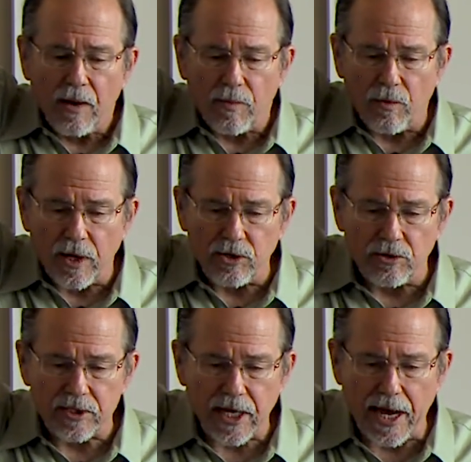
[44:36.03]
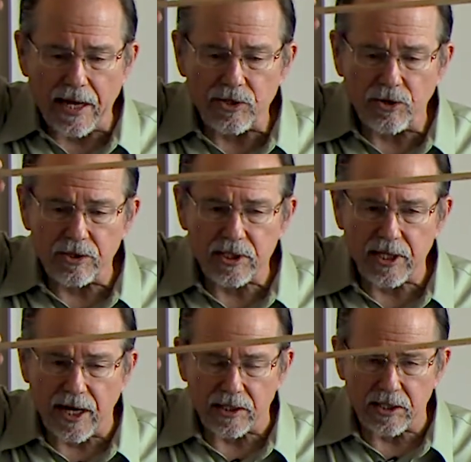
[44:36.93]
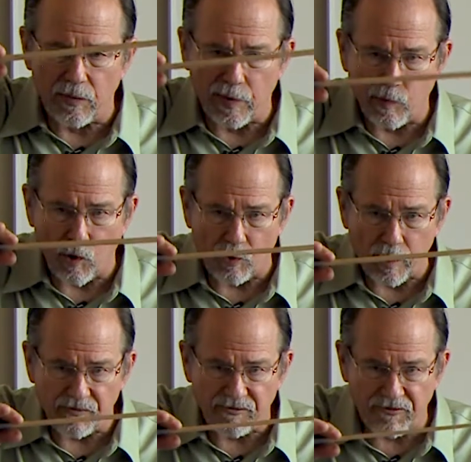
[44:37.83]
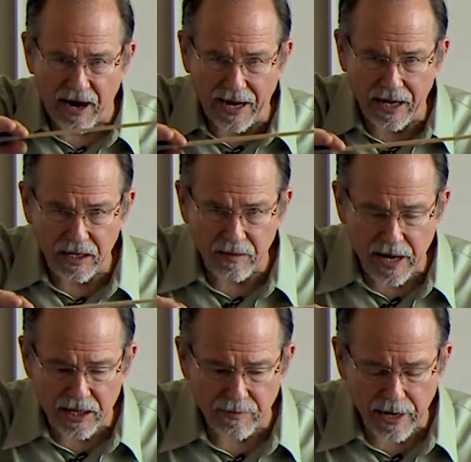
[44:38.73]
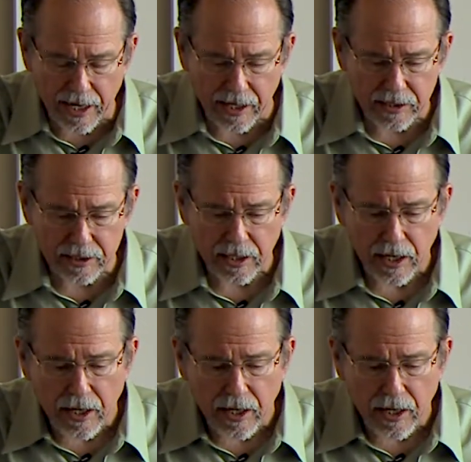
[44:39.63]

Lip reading: But when you use Cantor sets, or more refined mathematics,